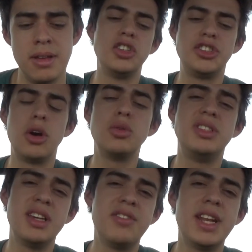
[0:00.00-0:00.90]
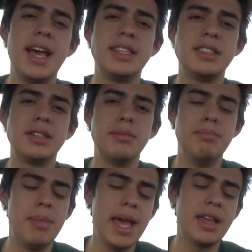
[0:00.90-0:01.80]
So dividends
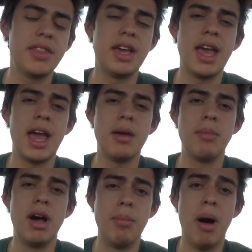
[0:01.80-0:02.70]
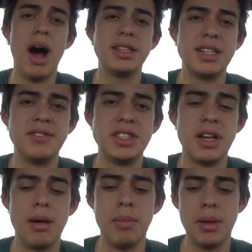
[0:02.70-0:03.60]
make the game a positive
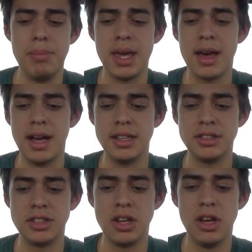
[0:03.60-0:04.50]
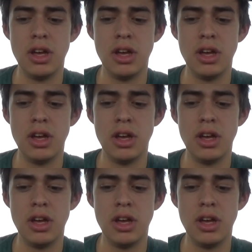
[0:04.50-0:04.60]
sum because